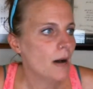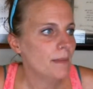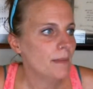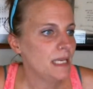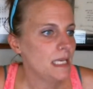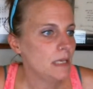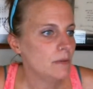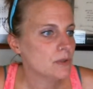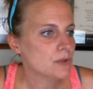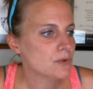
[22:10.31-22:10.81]

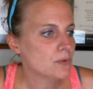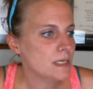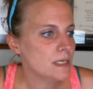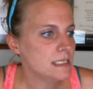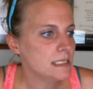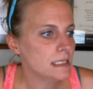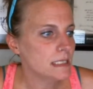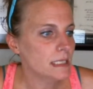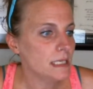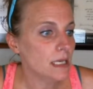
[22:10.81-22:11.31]
He was
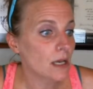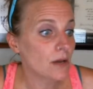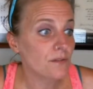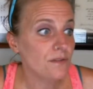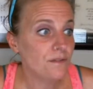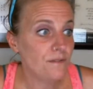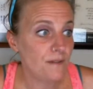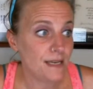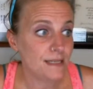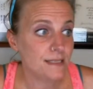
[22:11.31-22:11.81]
recently on
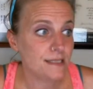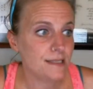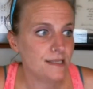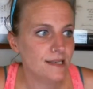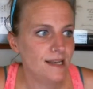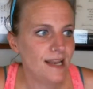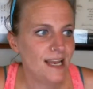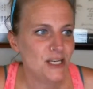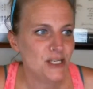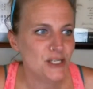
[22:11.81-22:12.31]
Face the
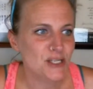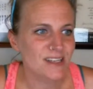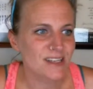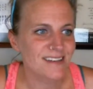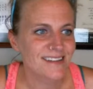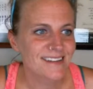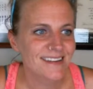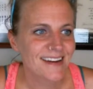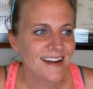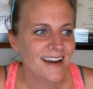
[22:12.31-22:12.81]

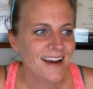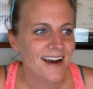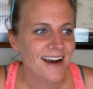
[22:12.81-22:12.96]
Nation.